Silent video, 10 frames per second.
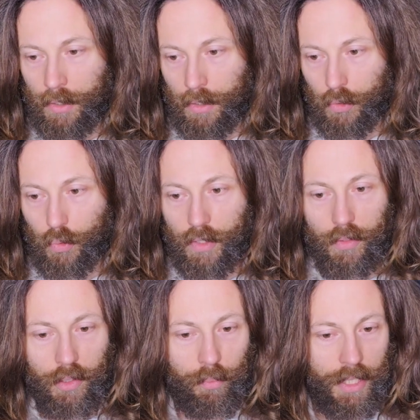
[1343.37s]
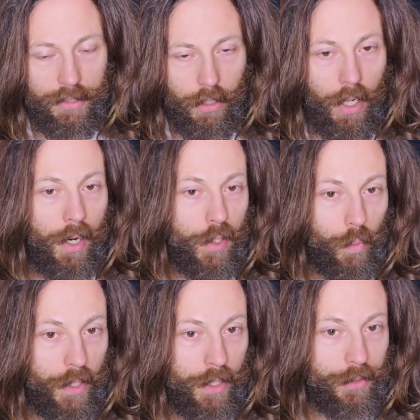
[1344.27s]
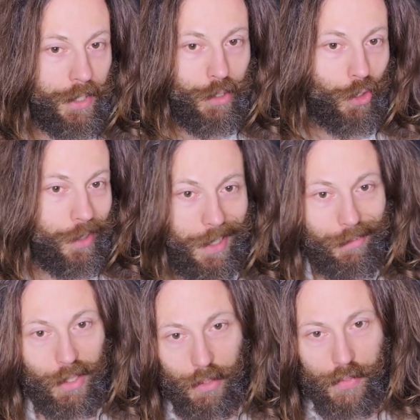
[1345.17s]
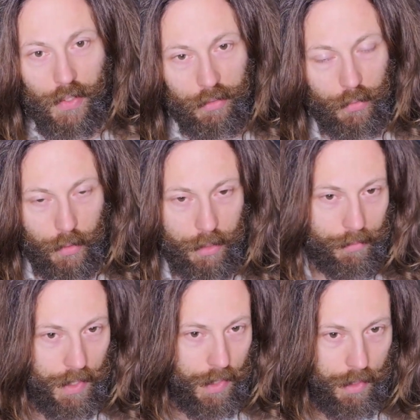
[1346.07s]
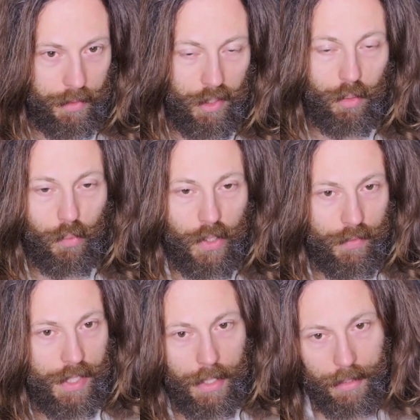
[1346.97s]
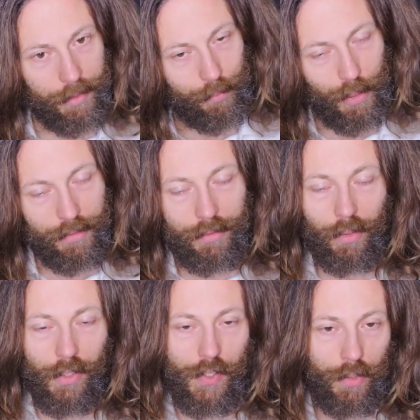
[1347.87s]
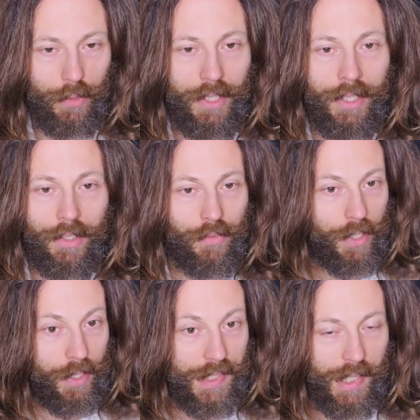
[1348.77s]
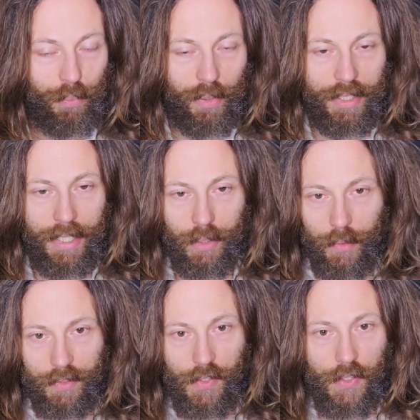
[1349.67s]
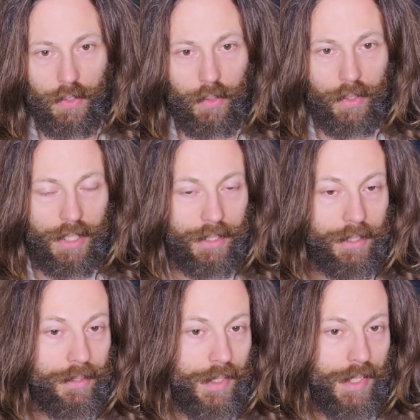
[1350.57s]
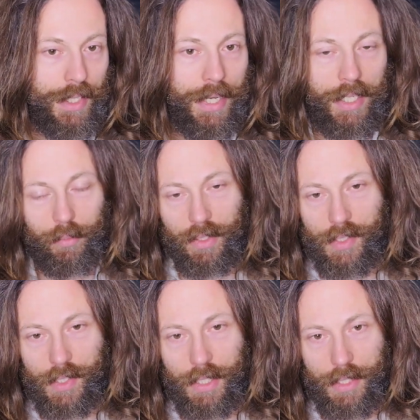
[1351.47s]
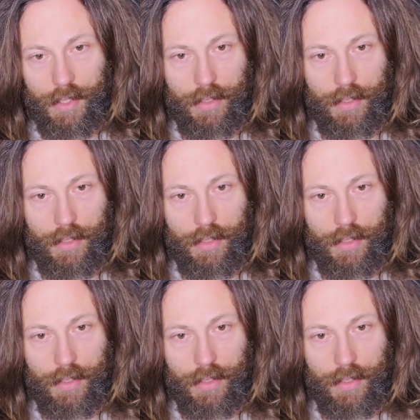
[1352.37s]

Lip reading: driven by their hardware. They don't have a lot of software. This is a terrible way of saying it, but also fairly simple and adequate. So he didn't see animals as